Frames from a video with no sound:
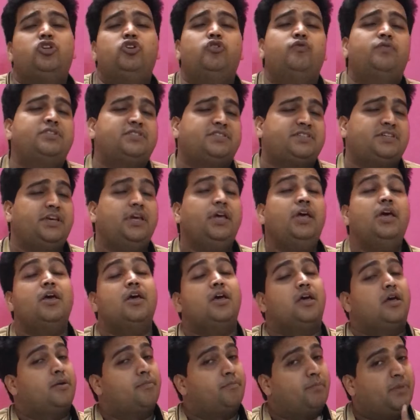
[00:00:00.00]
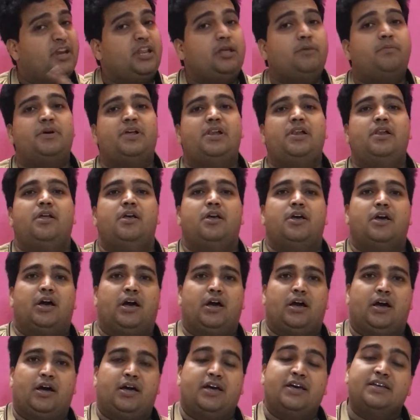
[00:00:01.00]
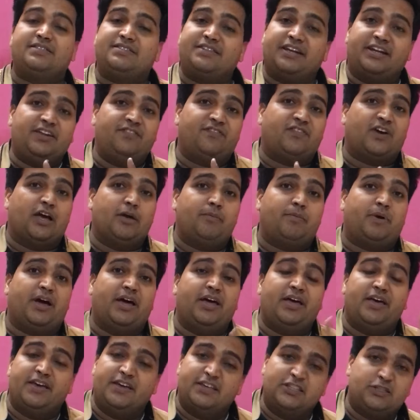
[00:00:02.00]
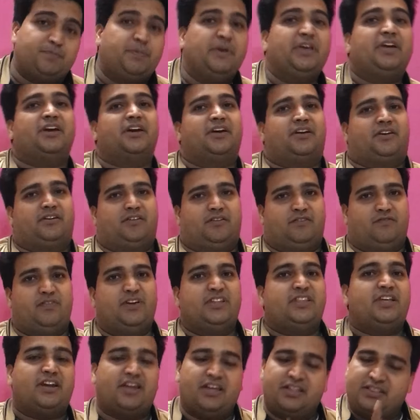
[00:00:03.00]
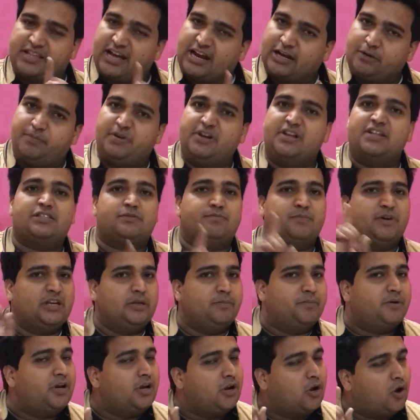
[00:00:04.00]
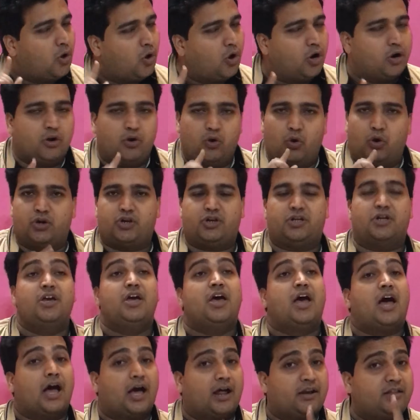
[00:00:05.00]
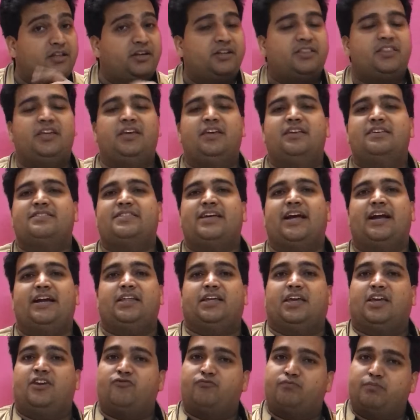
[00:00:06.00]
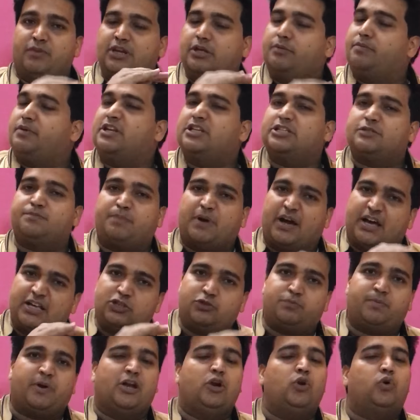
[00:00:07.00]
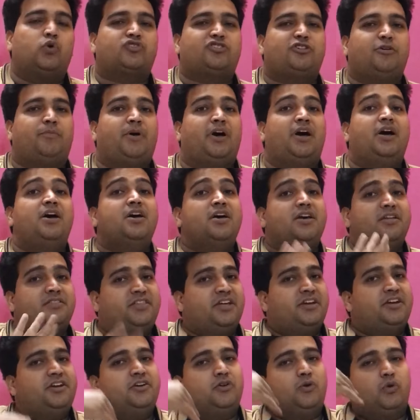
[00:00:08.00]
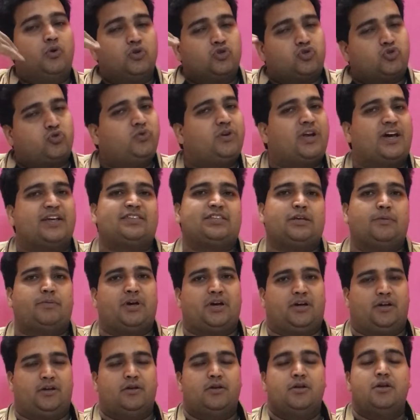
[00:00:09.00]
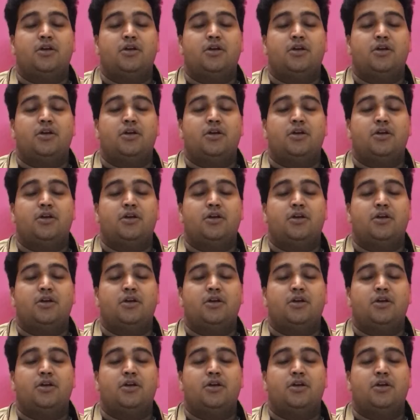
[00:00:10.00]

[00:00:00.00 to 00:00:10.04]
what you will see money bill uh, is certified by speaker whether that bill is money bill or not another thing is that if money bill is passed by lok sabha then it goes to rajya sabha